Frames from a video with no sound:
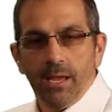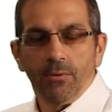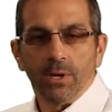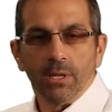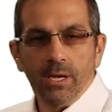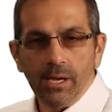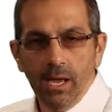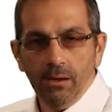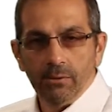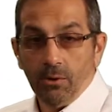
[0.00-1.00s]
Get rid of the
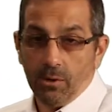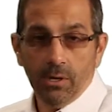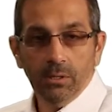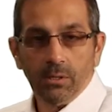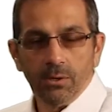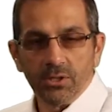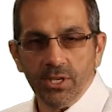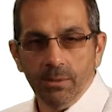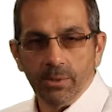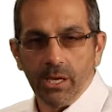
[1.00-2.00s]
account or go
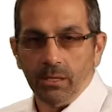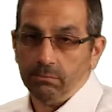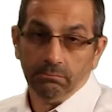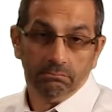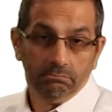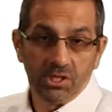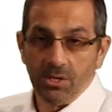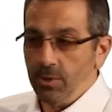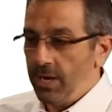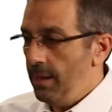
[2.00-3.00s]
see him again.
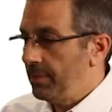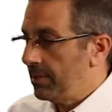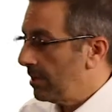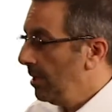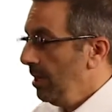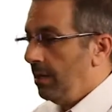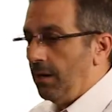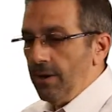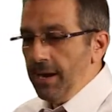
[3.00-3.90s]
See what happens. All